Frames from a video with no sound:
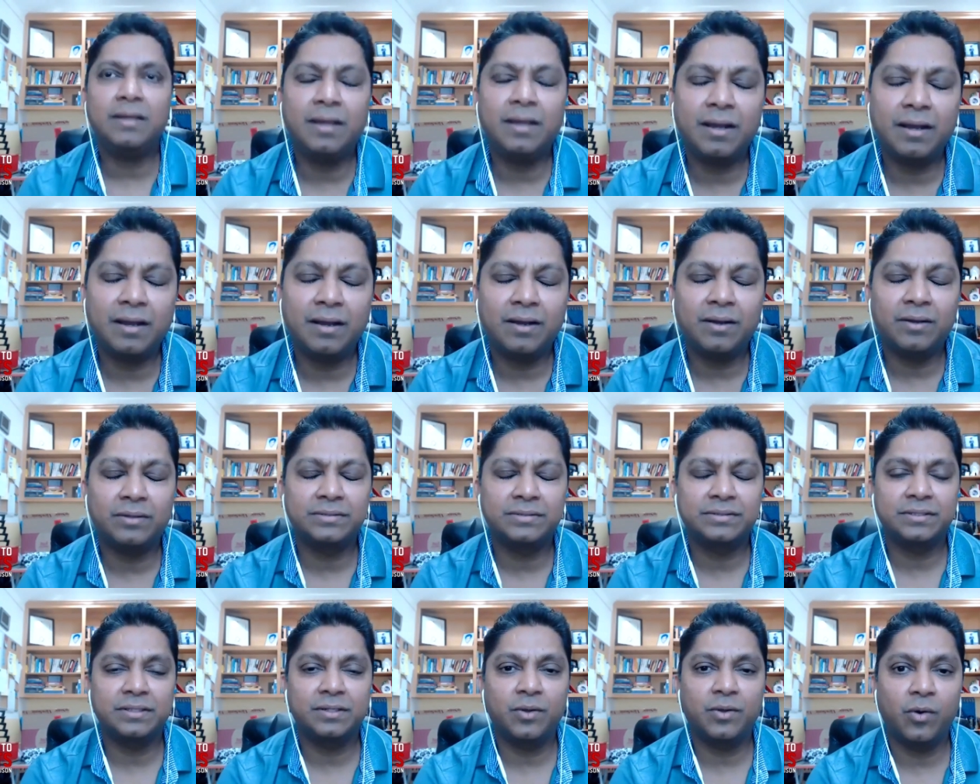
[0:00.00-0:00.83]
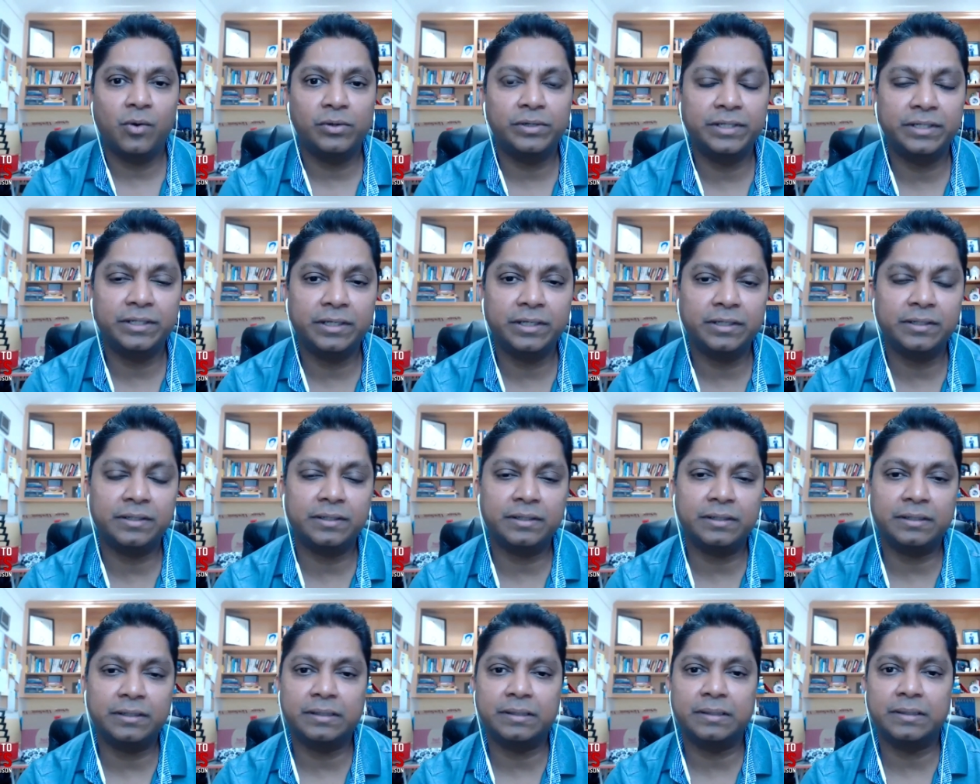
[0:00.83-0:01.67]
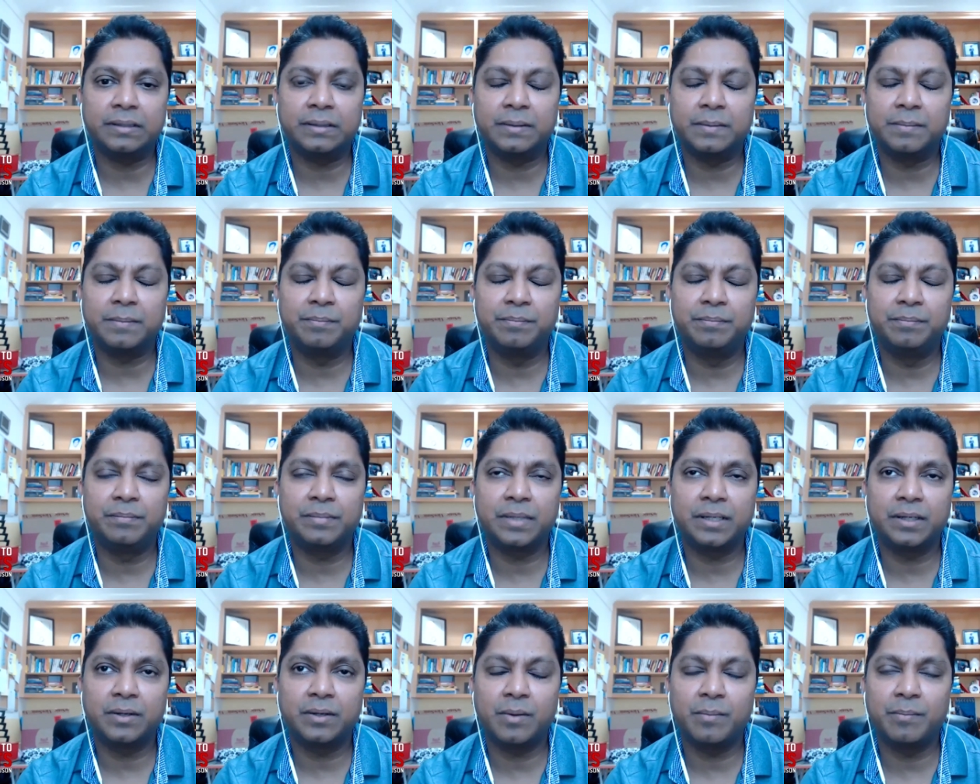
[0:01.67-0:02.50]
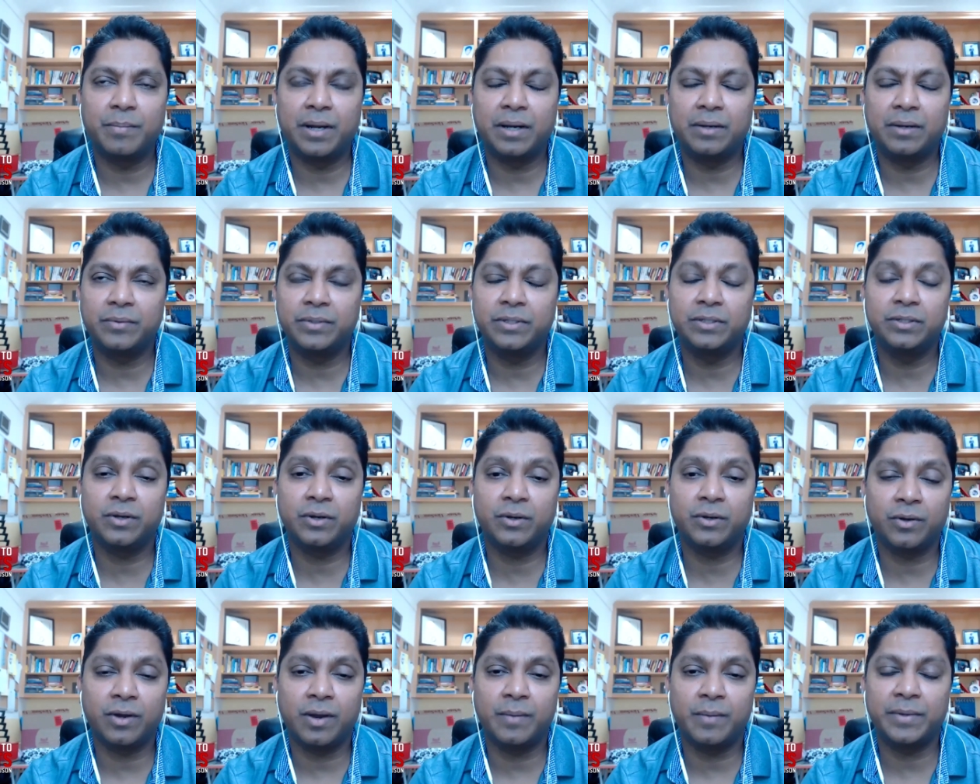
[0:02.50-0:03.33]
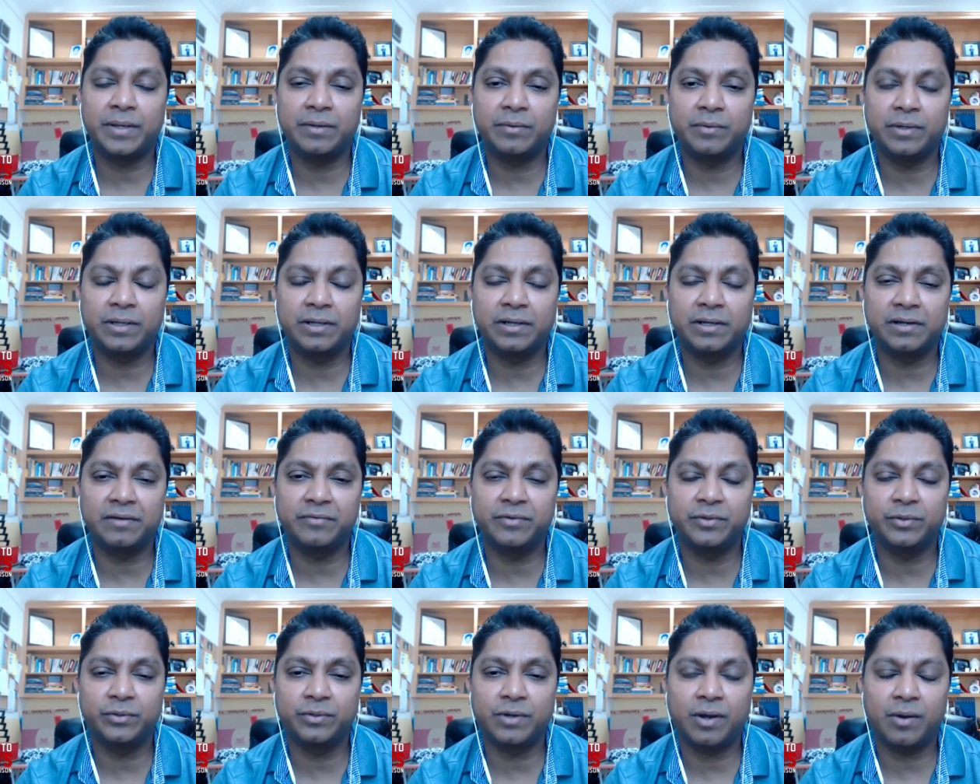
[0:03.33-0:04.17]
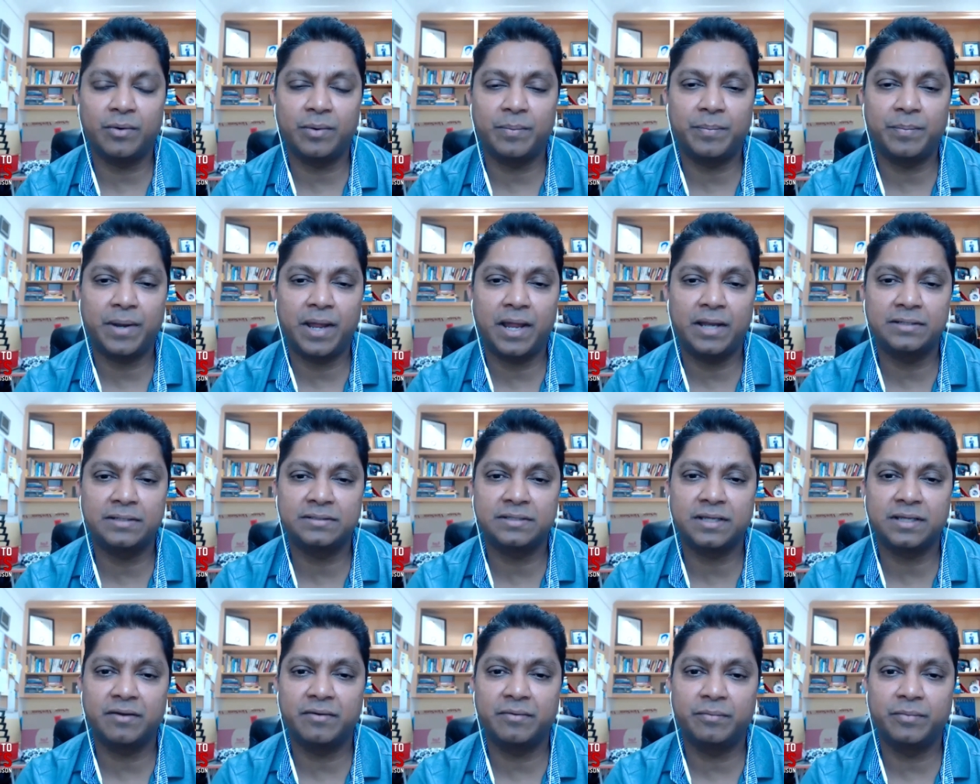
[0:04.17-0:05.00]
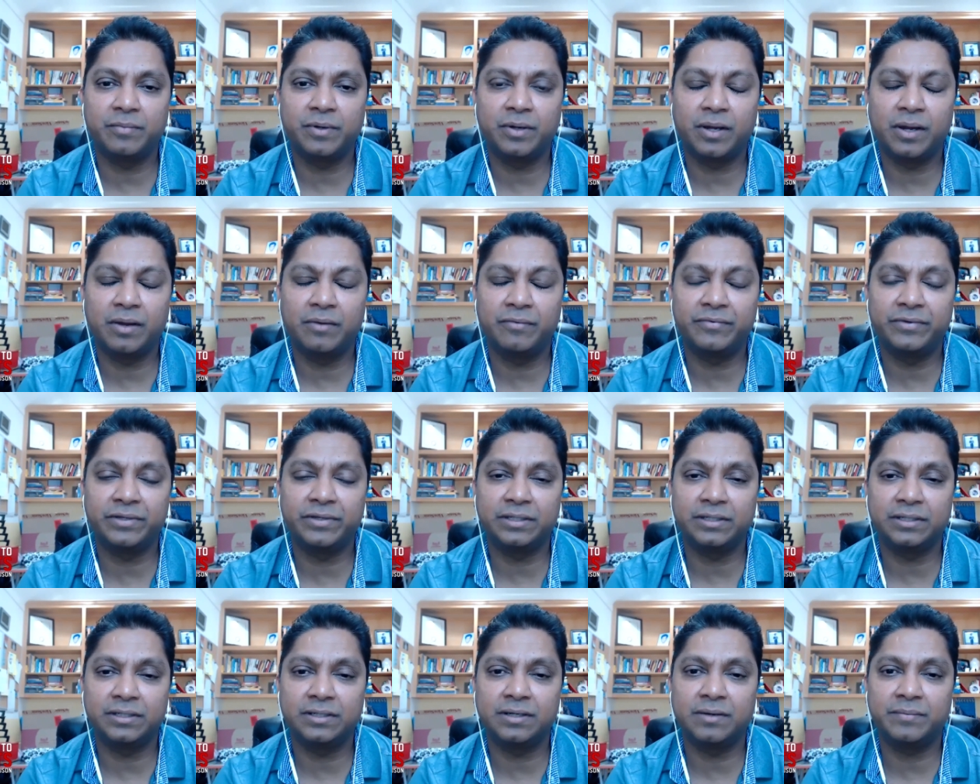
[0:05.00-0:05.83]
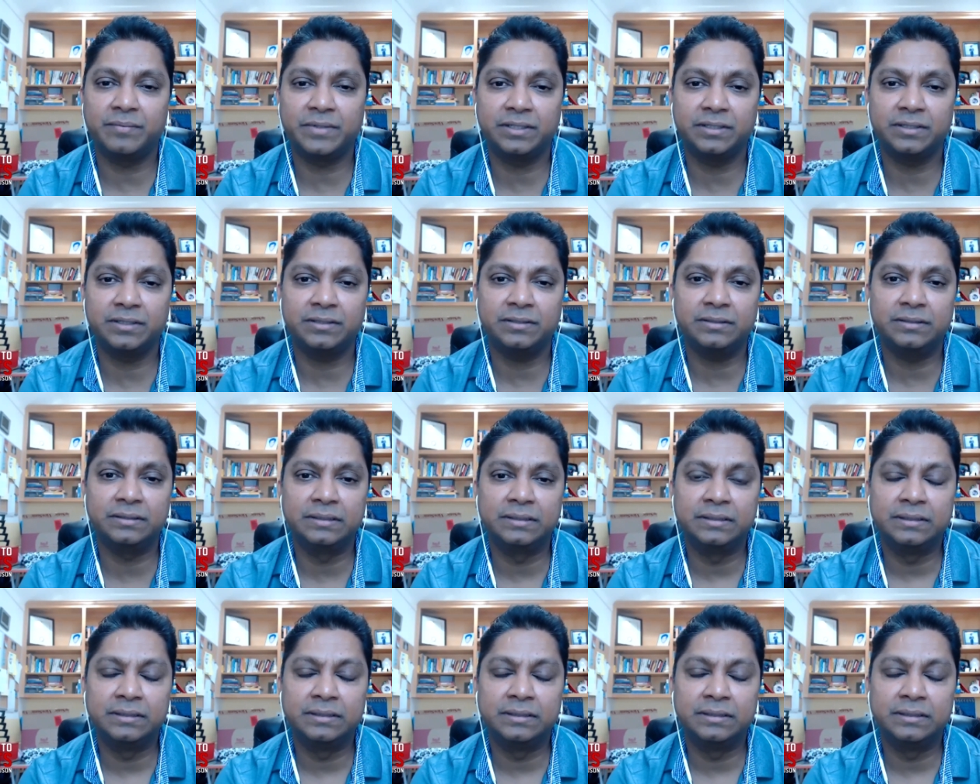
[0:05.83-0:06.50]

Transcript: are uh, still holding it, uh, you know, but we do not know. I mean, we review our plans uh, every year after year.